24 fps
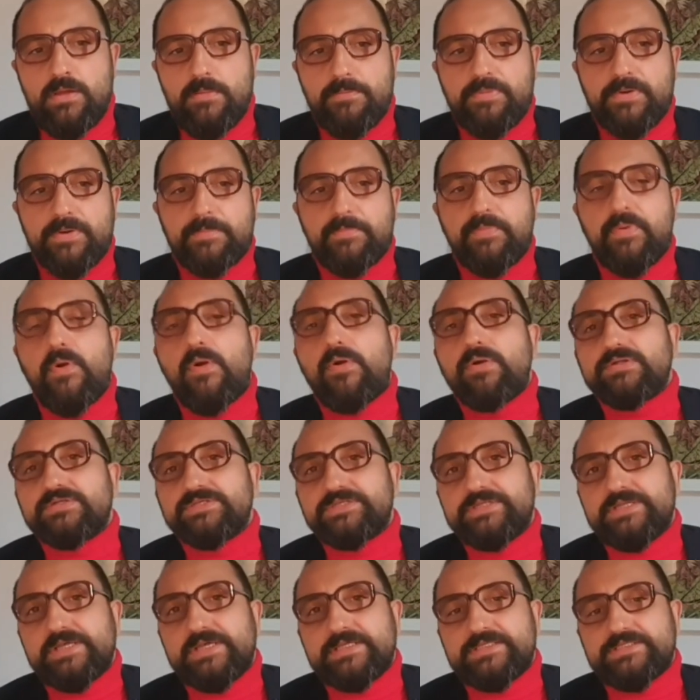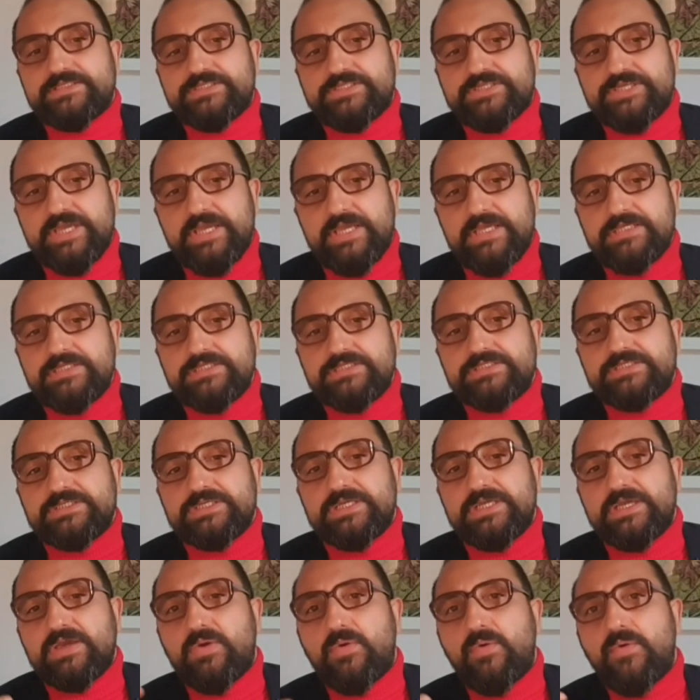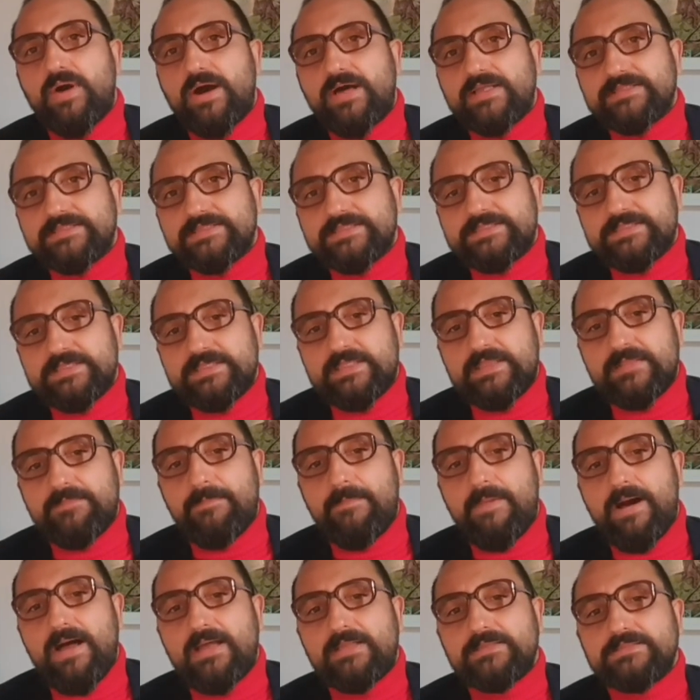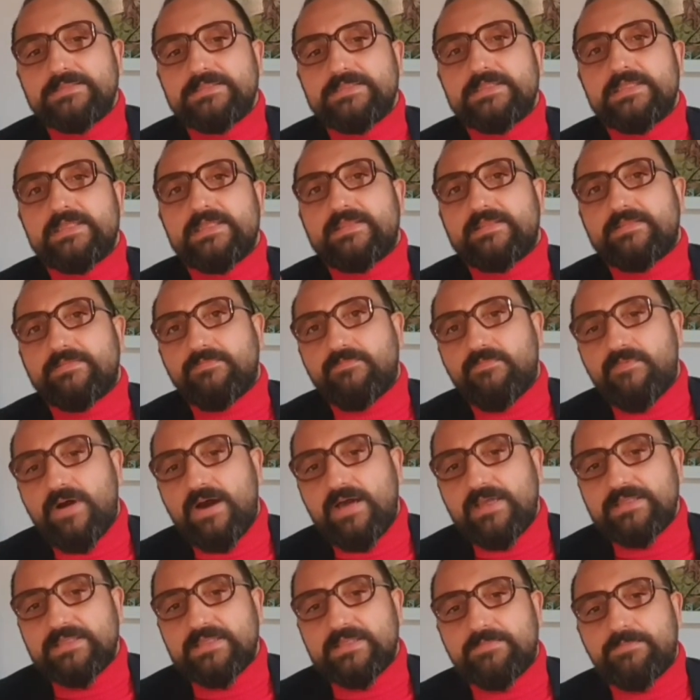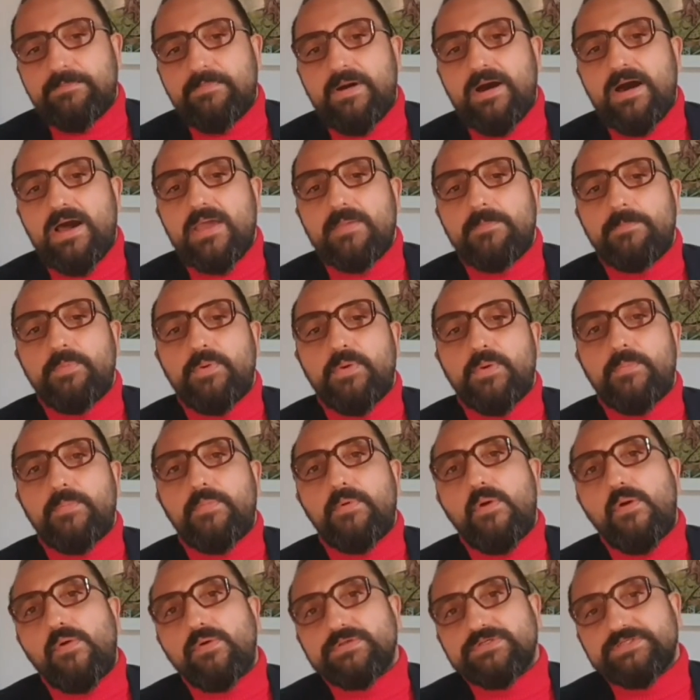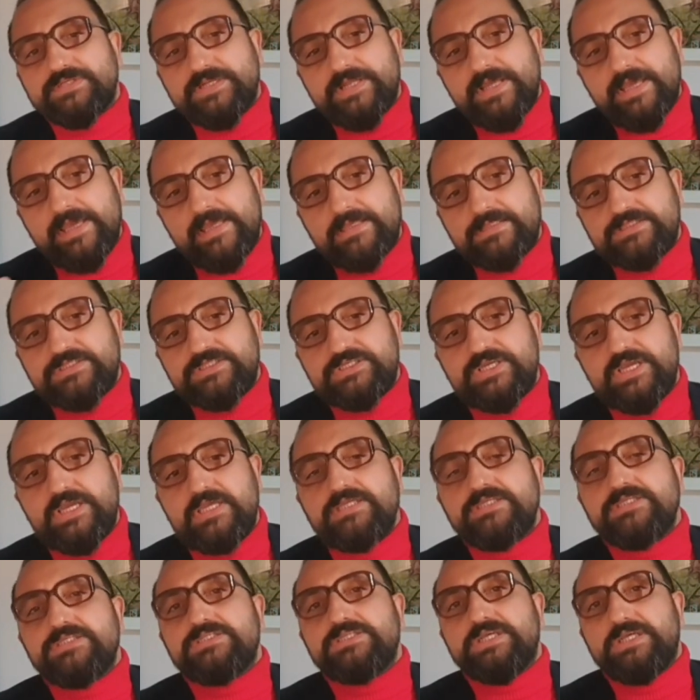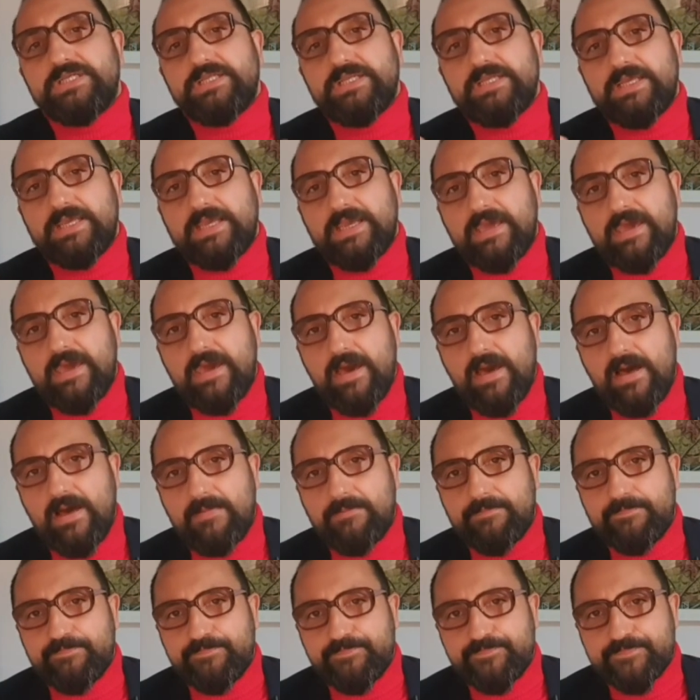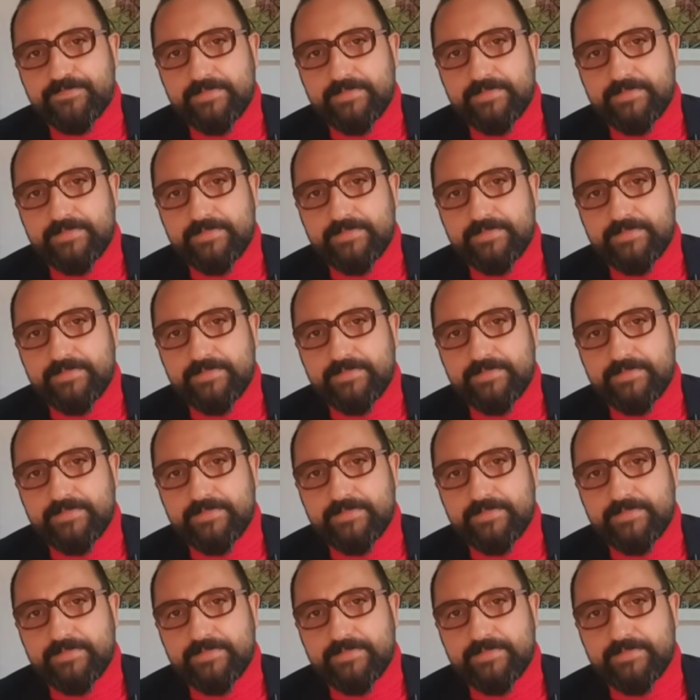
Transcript: proportionate change in quantity demanded is divided by proportionate change in income.